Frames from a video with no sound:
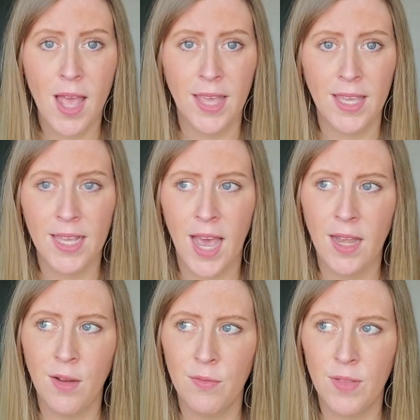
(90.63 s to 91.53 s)
I can
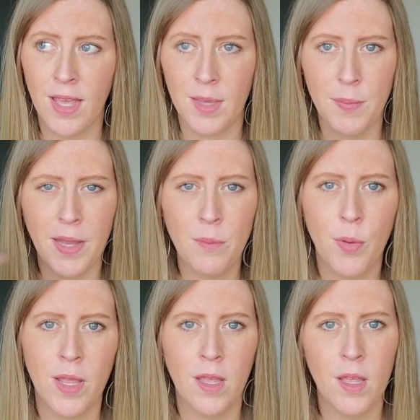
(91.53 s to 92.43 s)
kind of like
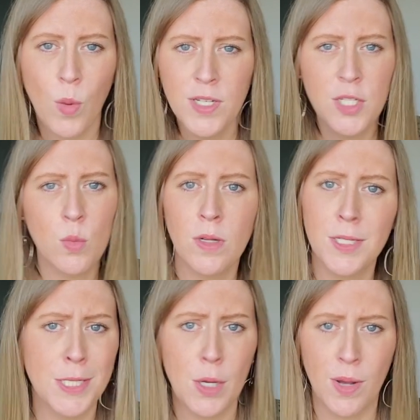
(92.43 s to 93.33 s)
pinpoint what do you want
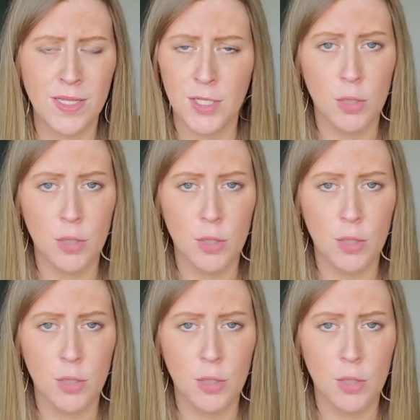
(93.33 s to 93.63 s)
to know as a